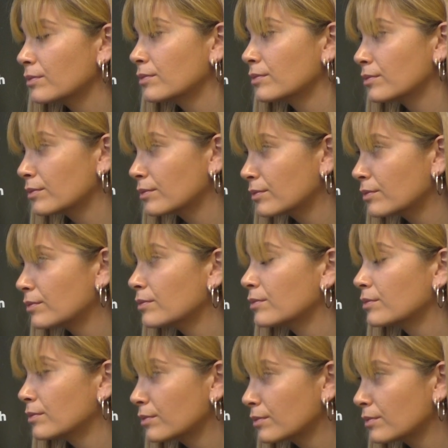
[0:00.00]

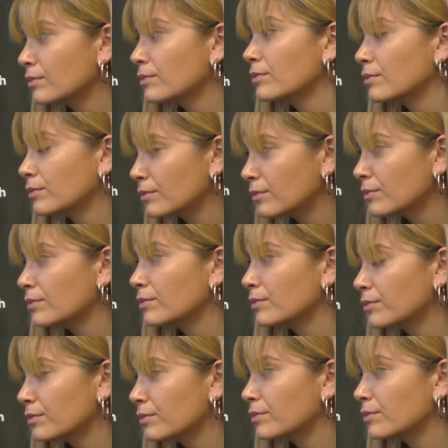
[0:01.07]

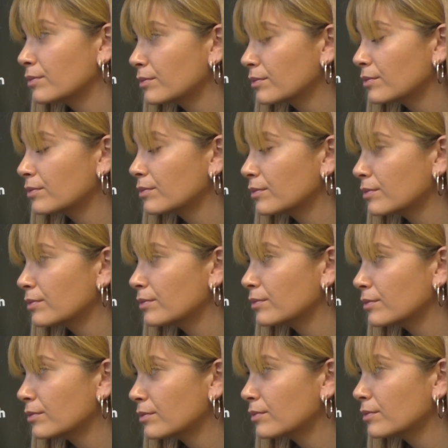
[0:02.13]

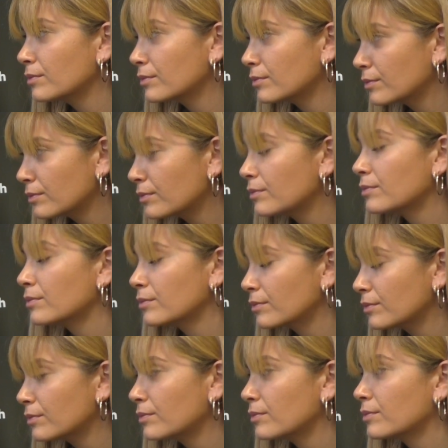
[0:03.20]

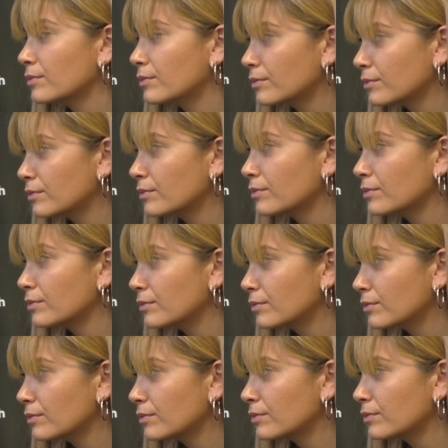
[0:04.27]

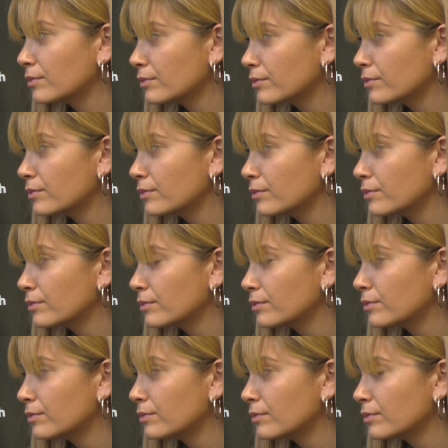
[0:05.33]

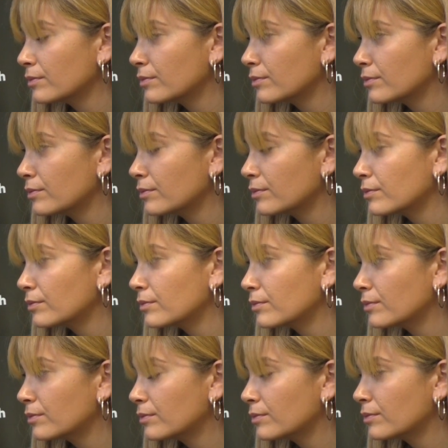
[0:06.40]

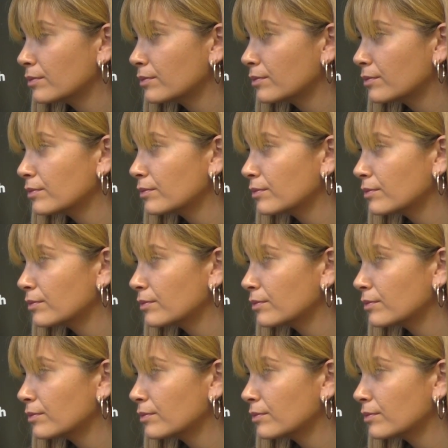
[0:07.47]
This person isn't speaking.